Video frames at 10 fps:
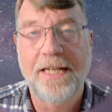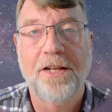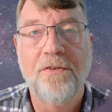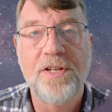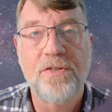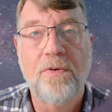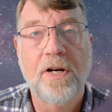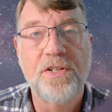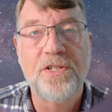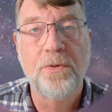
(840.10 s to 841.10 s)
the
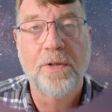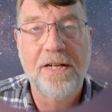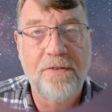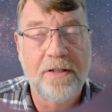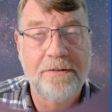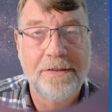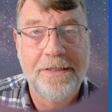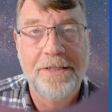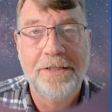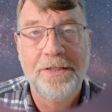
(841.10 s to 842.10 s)
reservoirs to whatever
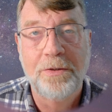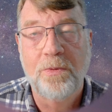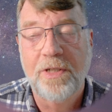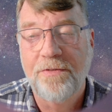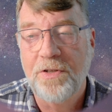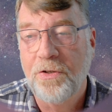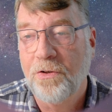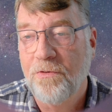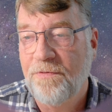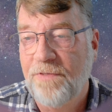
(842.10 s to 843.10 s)

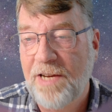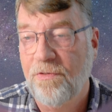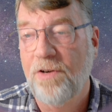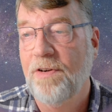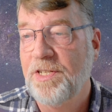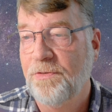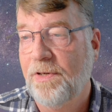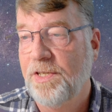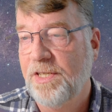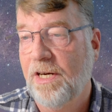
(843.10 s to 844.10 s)
your favorite
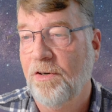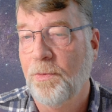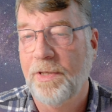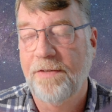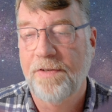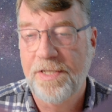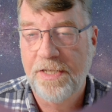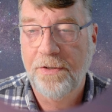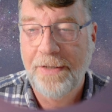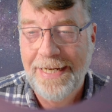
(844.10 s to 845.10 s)
reservoirs are or whatever.
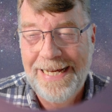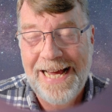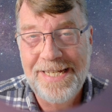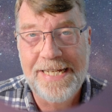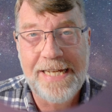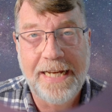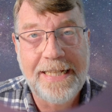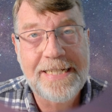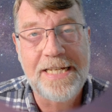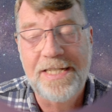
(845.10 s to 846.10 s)
So as I say,
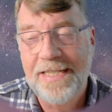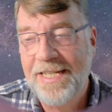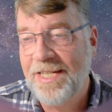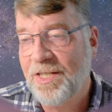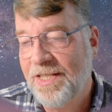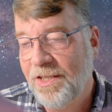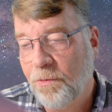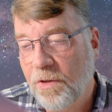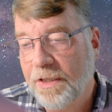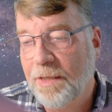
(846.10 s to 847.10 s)
this is still
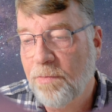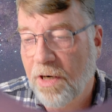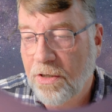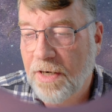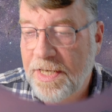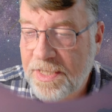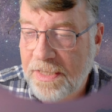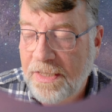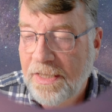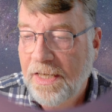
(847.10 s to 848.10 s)
work in
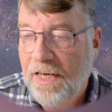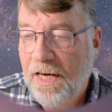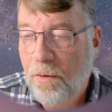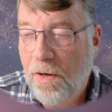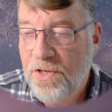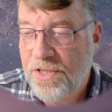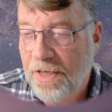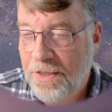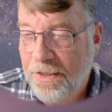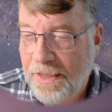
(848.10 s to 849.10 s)
progress. I won't
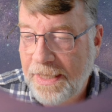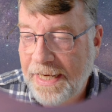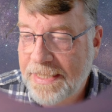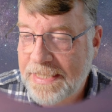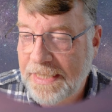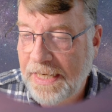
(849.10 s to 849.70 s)
show you the next